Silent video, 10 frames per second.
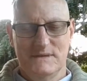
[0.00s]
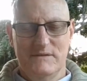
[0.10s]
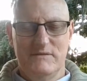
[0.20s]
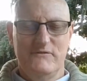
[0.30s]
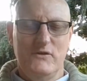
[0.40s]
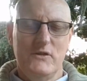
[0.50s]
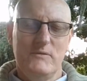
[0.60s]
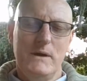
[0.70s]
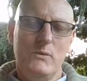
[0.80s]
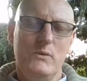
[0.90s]
Heavenly Father,
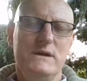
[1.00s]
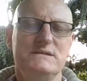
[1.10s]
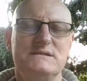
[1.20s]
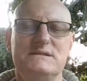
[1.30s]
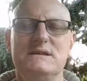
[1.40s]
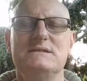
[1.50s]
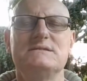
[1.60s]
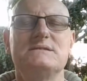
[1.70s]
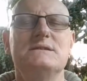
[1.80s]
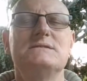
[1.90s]
may we see
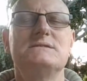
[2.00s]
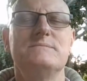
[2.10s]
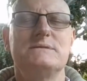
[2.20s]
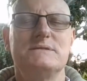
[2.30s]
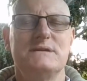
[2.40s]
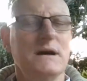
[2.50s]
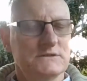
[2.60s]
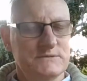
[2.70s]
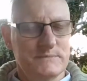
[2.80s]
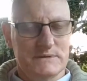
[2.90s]
this intimate and
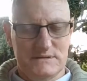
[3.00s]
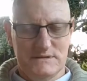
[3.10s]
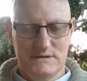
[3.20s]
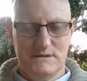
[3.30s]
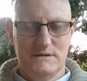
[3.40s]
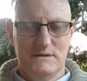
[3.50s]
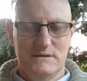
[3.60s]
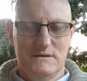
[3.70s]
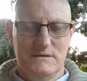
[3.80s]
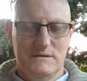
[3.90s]
ultimate
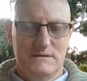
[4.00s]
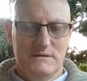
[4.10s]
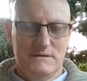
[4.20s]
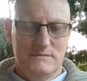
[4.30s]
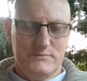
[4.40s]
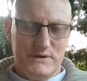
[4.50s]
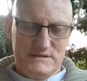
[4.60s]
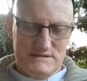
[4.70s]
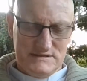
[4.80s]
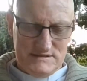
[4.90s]

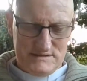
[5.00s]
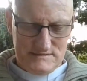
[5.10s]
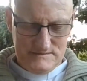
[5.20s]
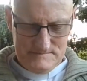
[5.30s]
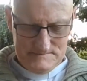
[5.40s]
presence